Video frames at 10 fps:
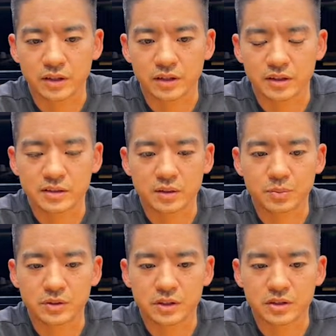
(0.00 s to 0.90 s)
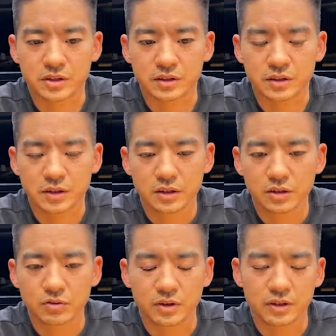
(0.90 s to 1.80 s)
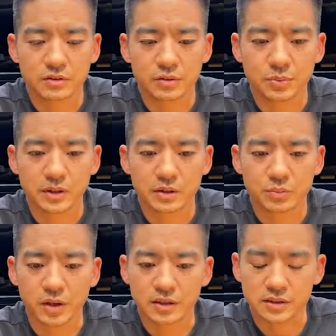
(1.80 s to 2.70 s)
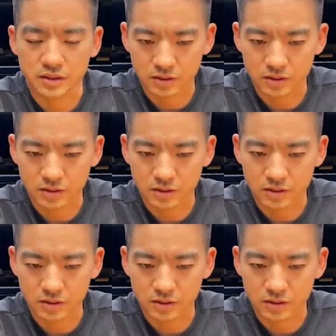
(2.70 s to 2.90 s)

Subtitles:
in that same position, ready to repeat the process.